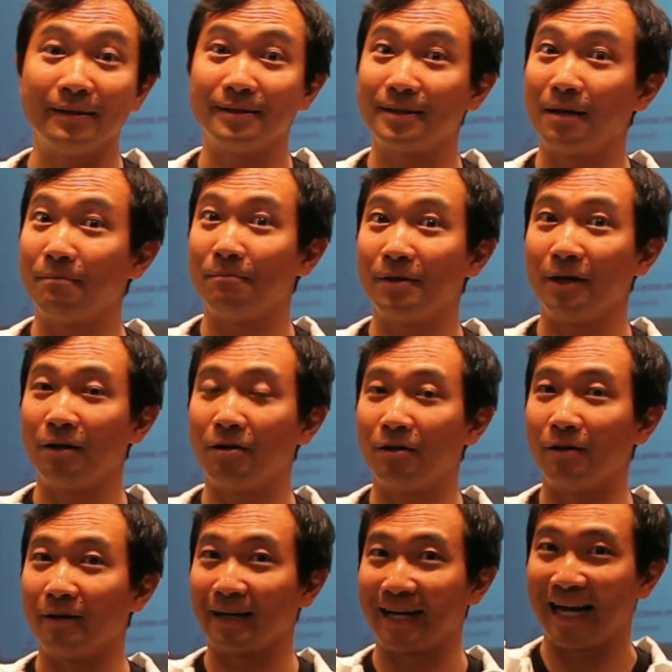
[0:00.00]
something
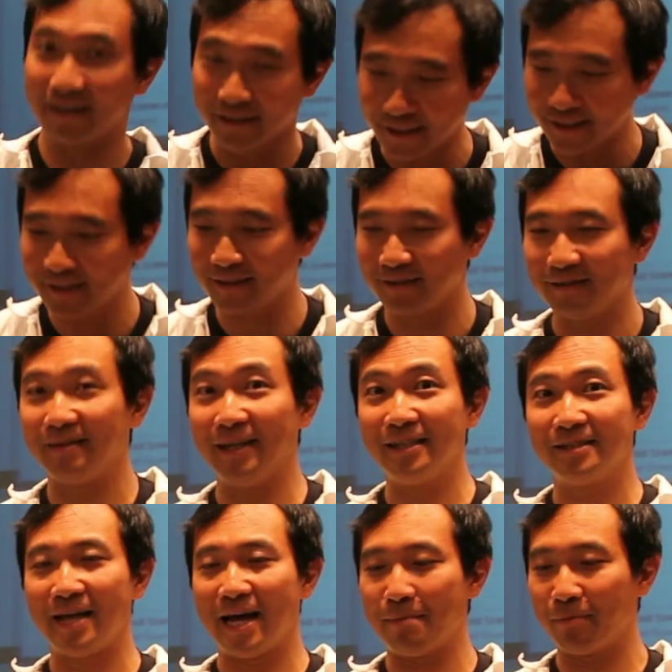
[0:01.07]
called a catalyst,
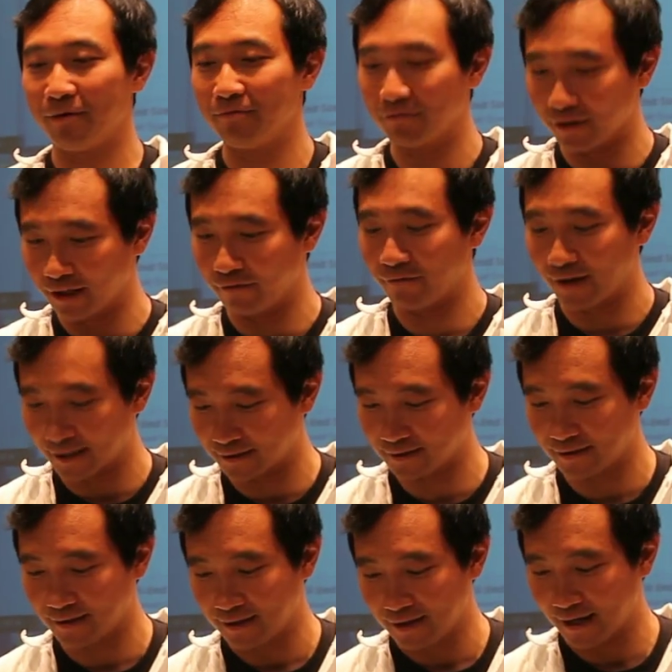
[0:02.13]
things happen really fast.